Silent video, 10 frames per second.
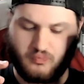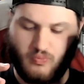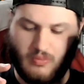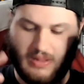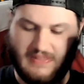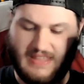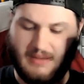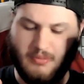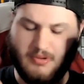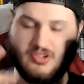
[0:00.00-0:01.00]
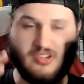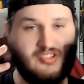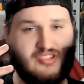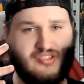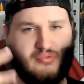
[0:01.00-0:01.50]
That barbecue sauce is
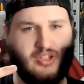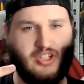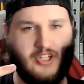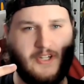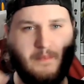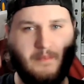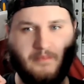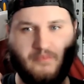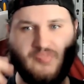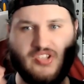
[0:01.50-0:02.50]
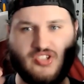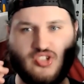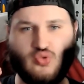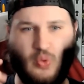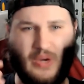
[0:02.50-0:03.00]
actually really good. It's
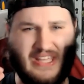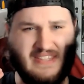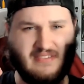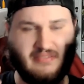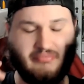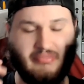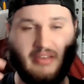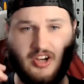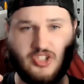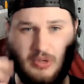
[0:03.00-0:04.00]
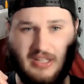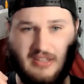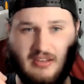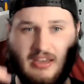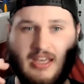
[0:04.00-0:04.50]
sweet, like very sweet,
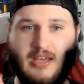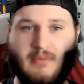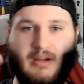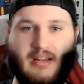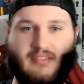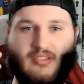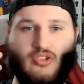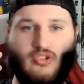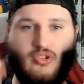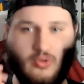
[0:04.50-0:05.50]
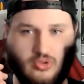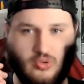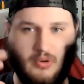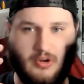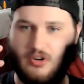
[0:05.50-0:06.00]
but isn't so sweet
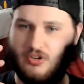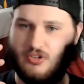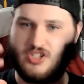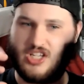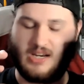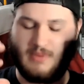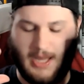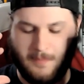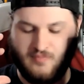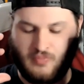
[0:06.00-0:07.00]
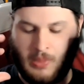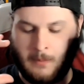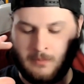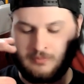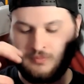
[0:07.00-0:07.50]
where you're sickened by it.
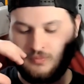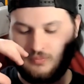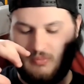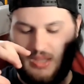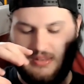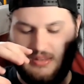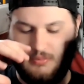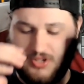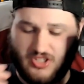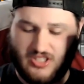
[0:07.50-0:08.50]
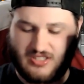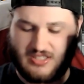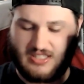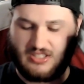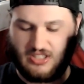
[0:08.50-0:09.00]
And the brisket's
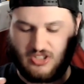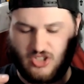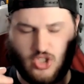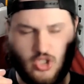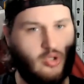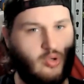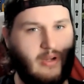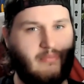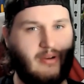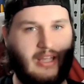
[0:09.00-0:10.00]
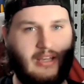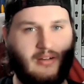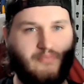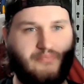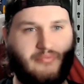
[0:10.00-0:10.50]
nice. It's chewy, but like
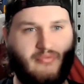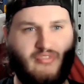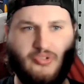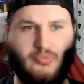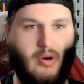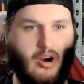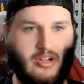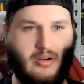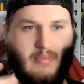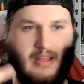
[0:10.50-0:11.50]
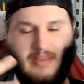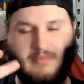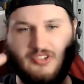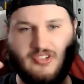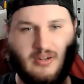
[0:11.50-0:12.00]
falls apart in your mouth, like
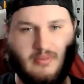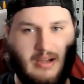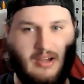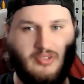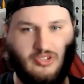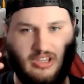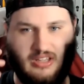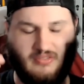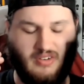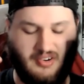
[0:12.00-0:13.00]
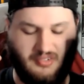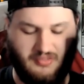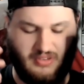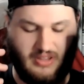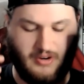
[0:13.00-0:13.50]
melting in your mouth. It's like a very different flavor.